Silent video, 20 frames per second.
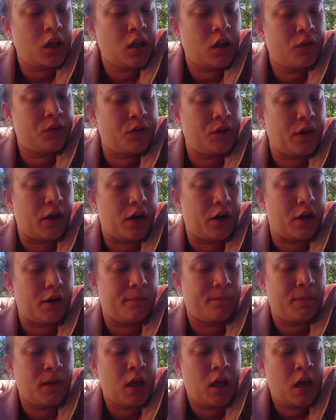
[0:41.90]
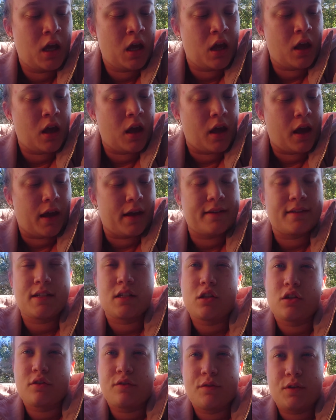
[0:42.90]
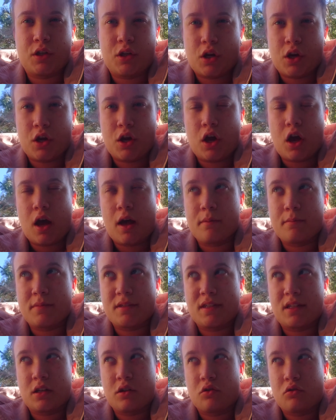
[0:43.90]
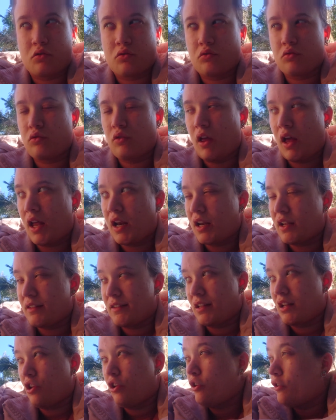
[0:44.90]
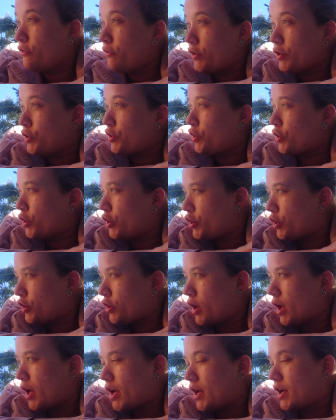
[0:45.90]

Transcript: So as a lot of you know, I'm single, and as a lot of you know,